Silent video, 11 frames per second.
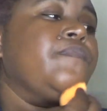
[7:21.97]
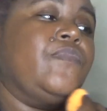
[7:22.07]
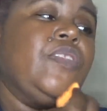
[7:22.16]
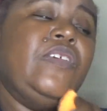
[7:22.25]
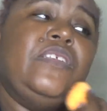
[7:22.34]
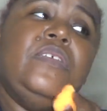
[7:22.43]

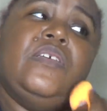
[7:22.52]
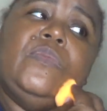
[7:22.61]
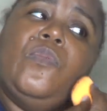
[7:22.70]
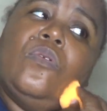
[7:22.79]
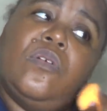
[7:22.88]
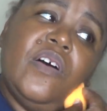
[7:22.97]
This is
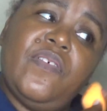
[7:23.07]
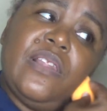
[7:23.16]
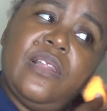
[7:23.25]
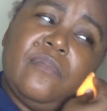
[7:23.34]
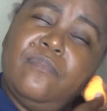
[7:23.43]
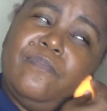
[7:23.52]
more of a
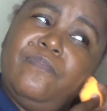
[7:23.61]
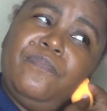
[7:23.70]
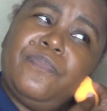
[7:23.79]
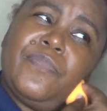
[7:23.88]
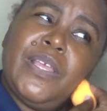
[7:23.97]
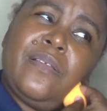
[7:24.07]

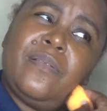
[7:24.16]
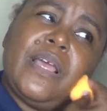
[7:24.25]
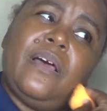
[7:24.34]
like